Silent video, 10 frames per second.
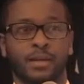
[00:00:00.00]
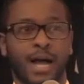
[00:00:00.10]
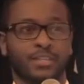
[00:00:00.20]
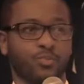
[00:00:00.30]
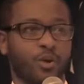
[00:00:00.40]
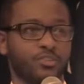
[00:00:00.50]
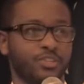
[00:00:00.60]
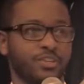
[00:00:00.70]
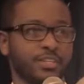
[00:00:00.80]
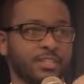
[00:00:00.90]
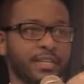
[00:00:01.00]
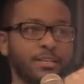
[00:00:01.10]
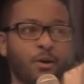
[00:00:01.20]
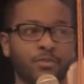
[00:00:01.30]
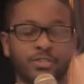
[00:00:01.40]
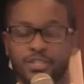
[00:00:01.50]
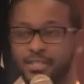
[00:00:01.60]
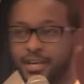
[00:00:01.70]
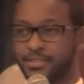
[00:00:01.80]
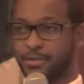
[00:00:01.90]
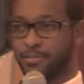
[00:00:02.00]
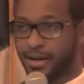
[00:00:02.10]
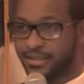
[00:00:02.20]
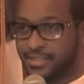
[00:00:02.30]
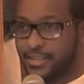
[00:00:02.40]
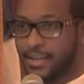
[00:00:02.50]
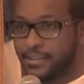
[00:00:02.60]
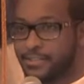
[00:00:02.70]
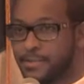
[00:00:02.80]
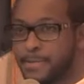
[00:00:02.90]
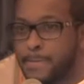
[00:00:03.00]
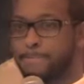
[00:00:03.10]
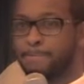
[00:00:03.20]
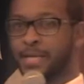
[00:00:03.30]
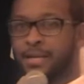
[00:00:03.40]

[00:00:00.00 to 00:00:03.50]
I just want you to just lean over, just nudge somebody sitting next to you.